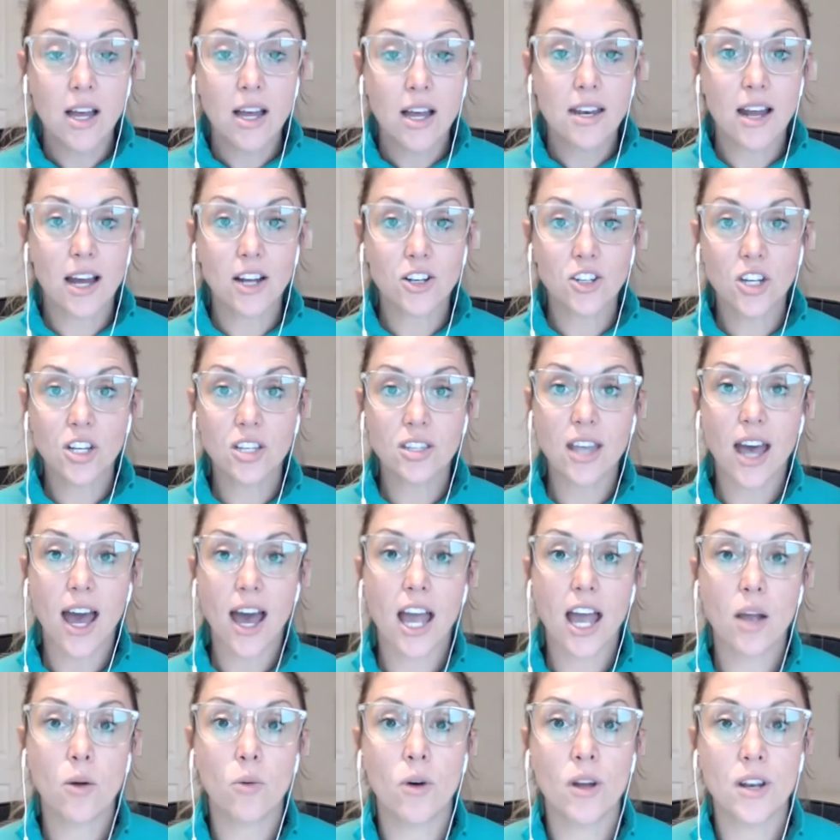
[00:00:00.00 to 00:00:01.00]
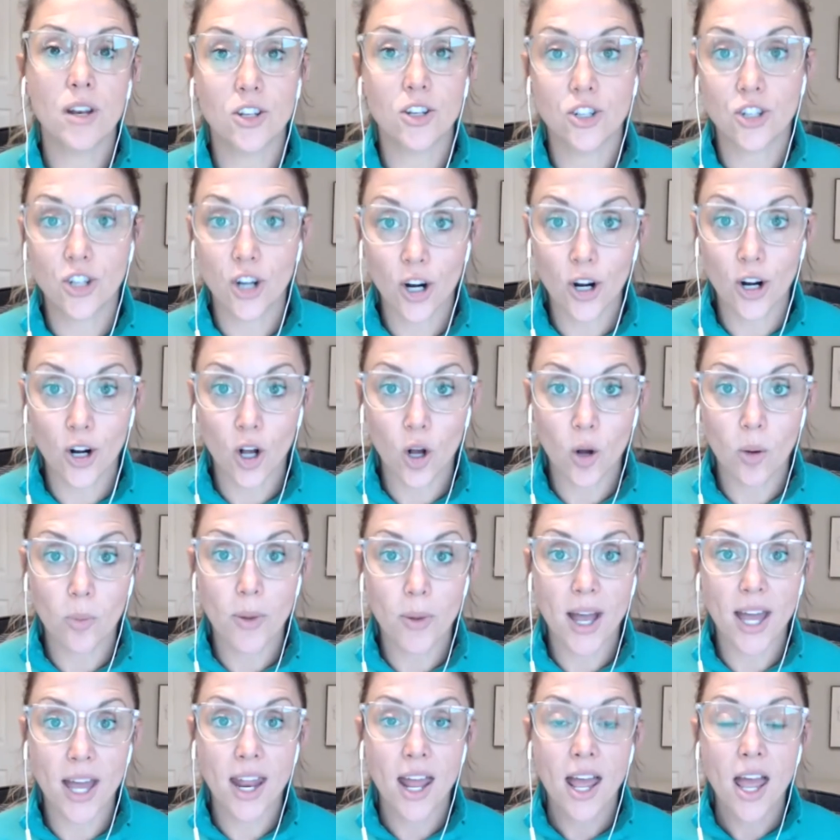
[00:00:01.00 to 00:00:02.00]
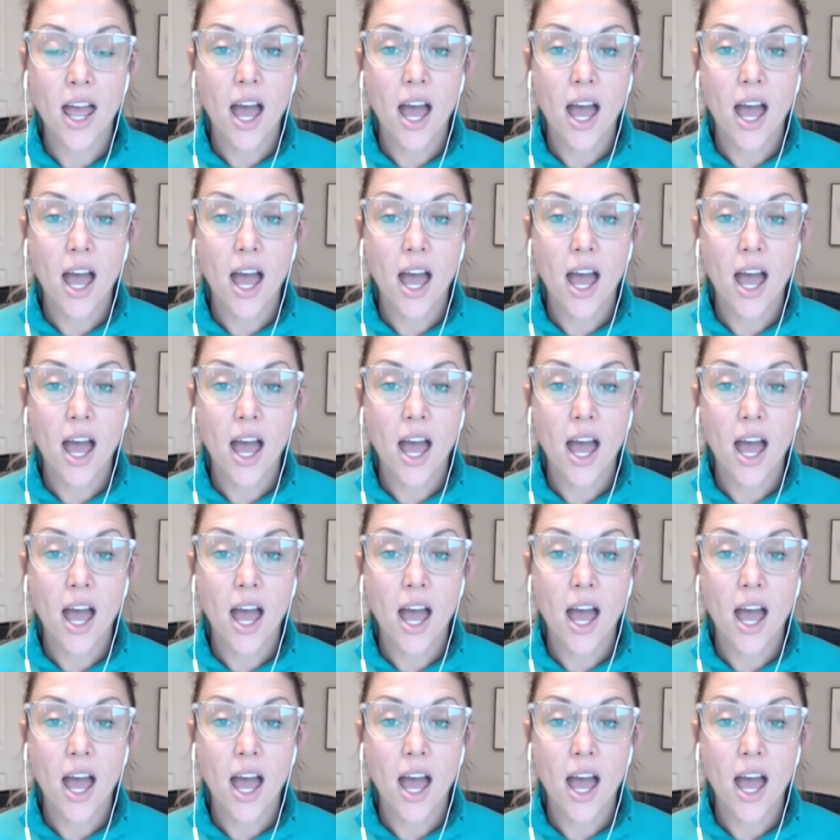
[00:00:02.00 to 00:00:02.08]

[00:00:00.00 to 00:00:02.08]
Not just I want to journal, but